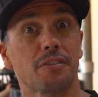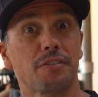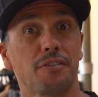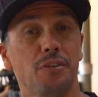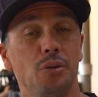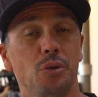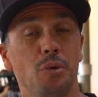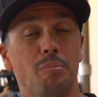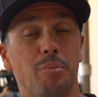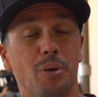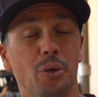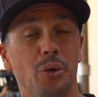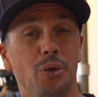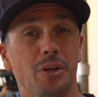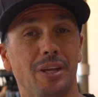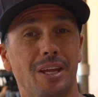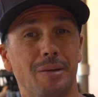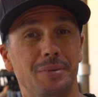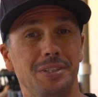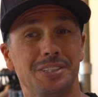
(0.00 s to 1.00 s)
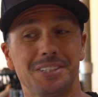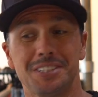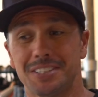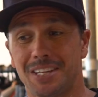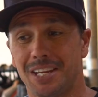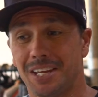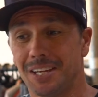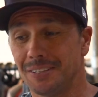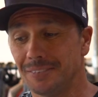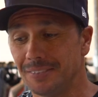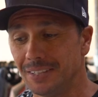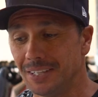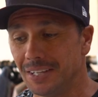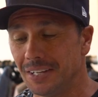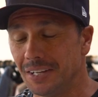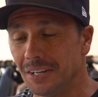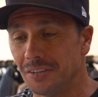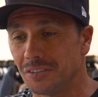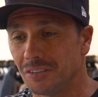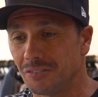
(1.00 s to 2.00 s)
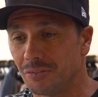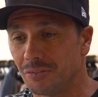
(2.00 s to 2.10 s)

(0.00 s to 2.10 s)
few blurred images here. So